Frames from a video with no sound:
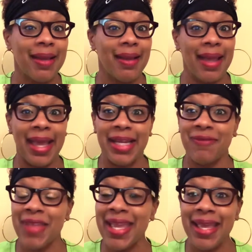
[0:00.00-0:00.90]
And if
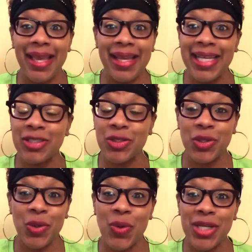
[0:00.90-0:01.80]
they can't answer
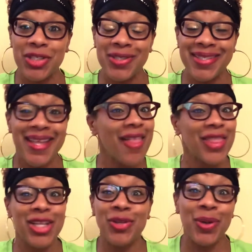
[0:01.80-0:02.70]
your questions,
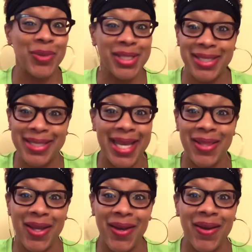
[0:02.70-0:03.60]
then you don't need to stay
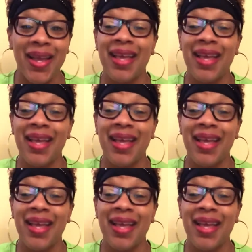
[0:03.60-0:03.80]
there.